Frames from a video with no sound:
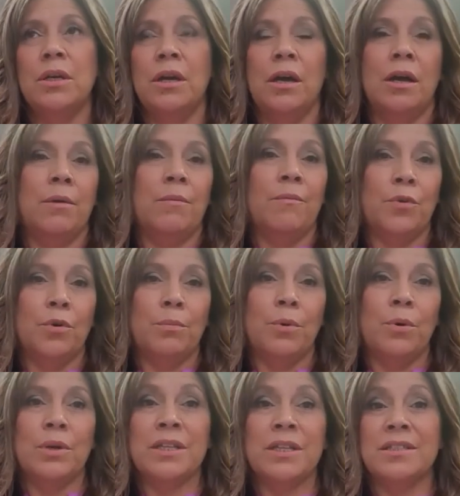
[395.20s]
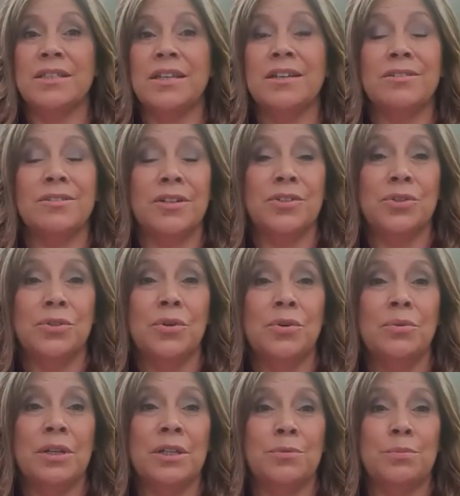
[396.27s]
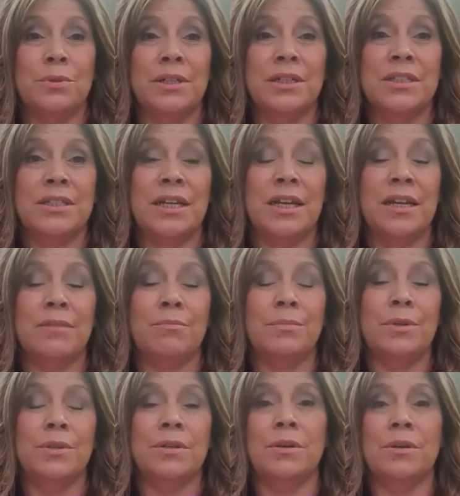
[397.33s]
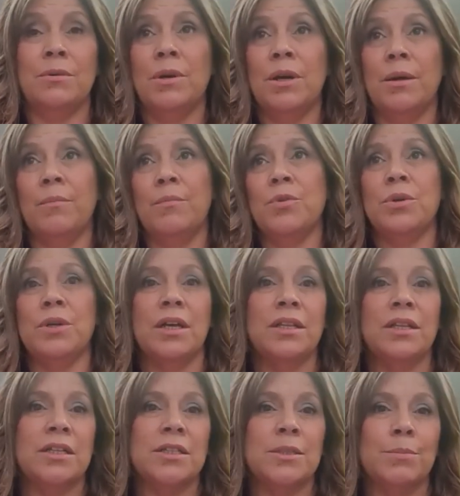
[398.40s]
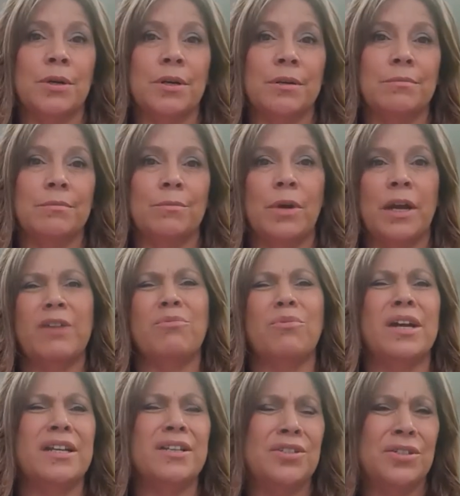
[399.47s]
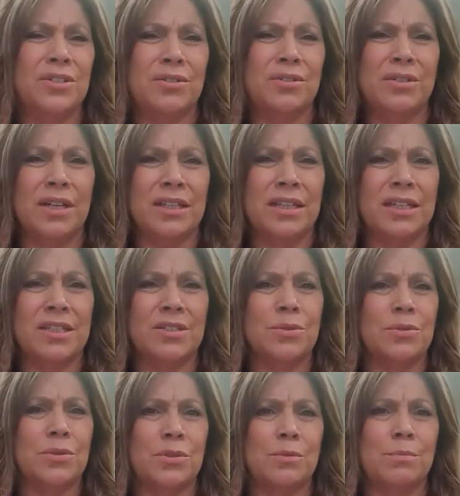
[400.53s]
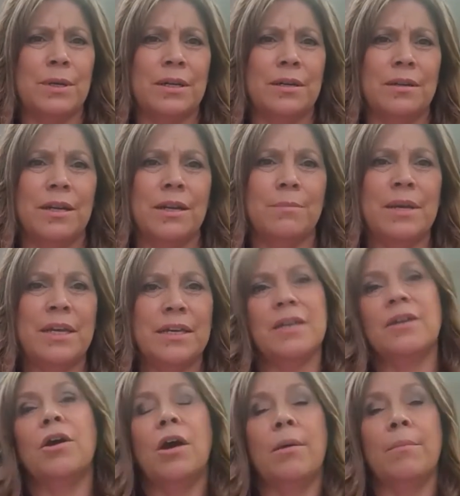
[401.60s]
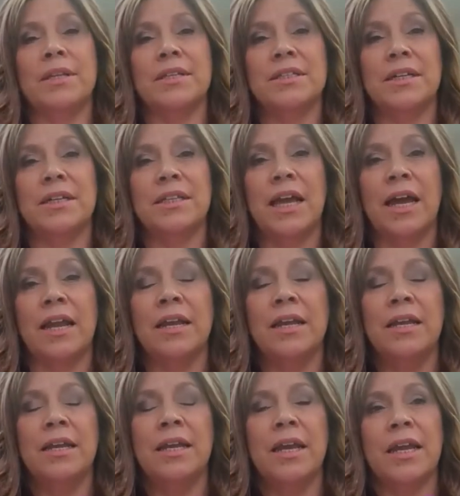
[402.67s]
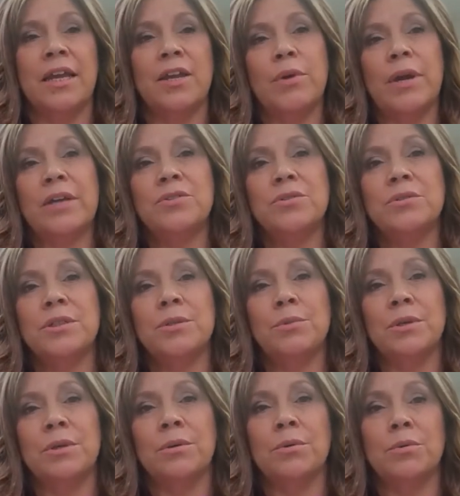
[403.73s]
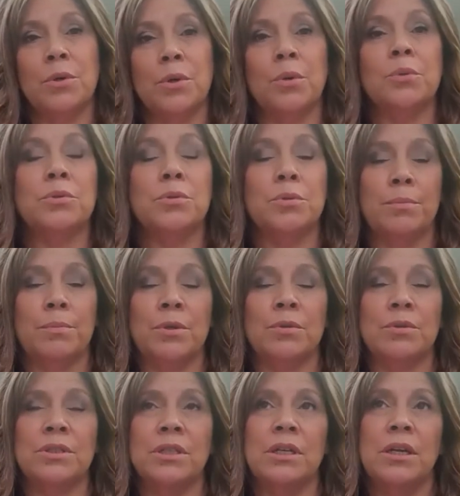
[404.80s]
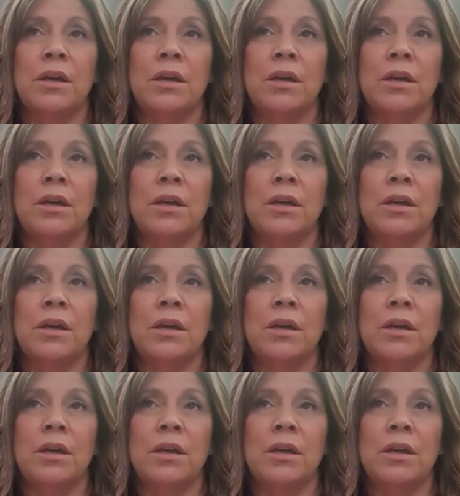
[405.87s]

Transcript: Um, verbal, it's psychological. It's really saying, you know, um, you're not that smart. Why why did you do that? That's so stupid. And making comments like that and gradually will grow to abuse.